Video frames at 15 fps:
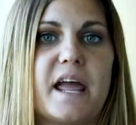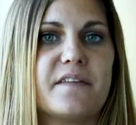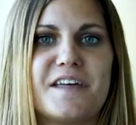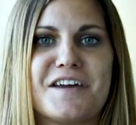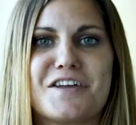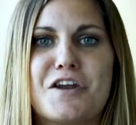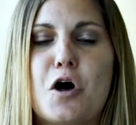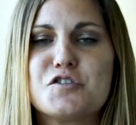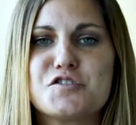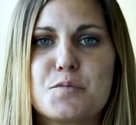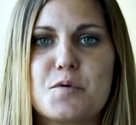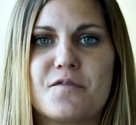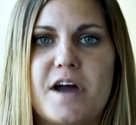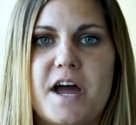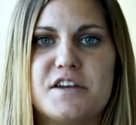And they can also
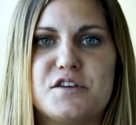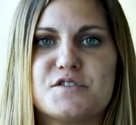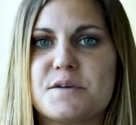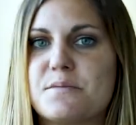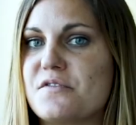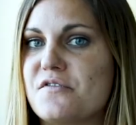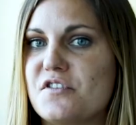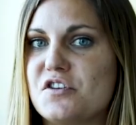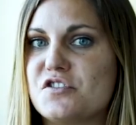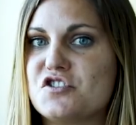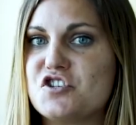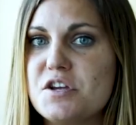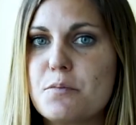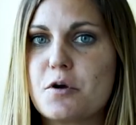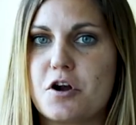provide you some of the
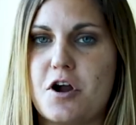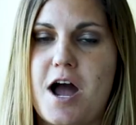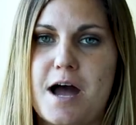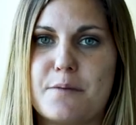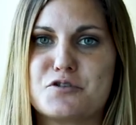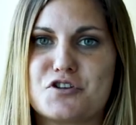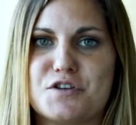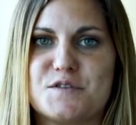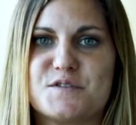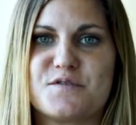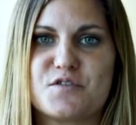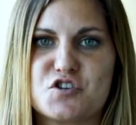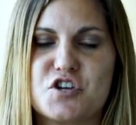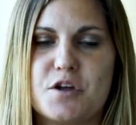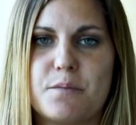cheaper options
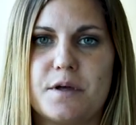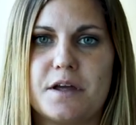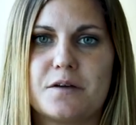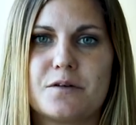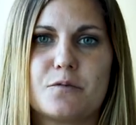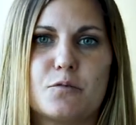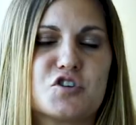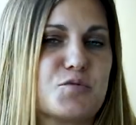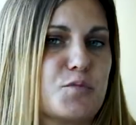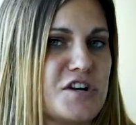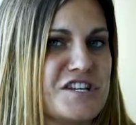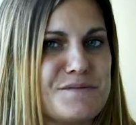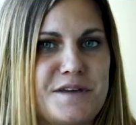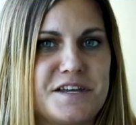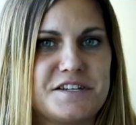for shipping, which
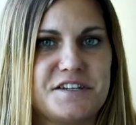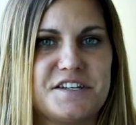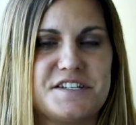brings me into